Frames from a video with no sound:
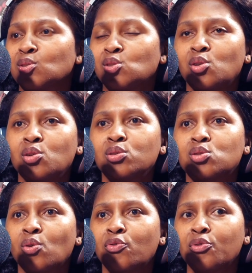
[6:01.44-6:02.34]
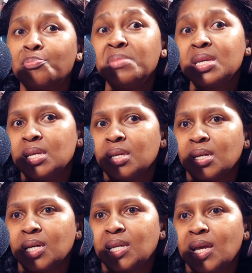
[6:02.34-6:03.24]
So for me,
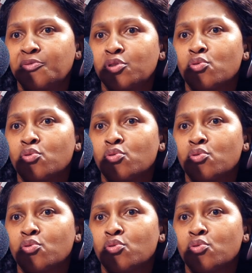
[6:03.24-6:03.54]
in every